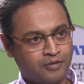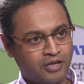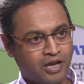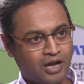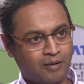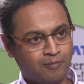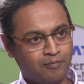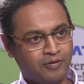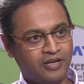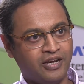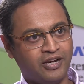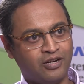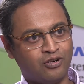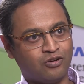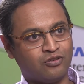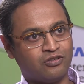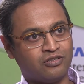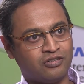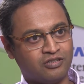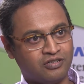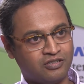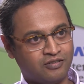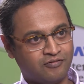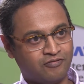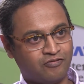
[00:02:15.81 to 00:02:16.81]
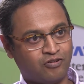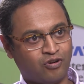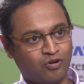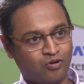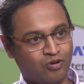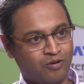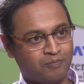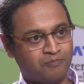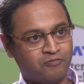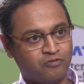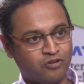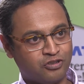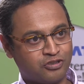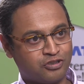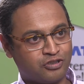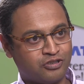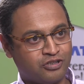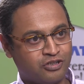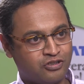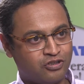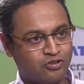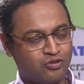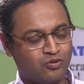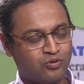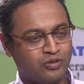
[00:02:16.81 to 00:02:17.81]
update or the follow-up version
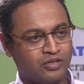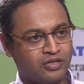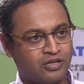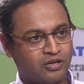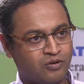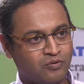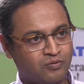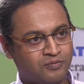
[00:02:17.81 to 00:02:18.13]
that you're doing now?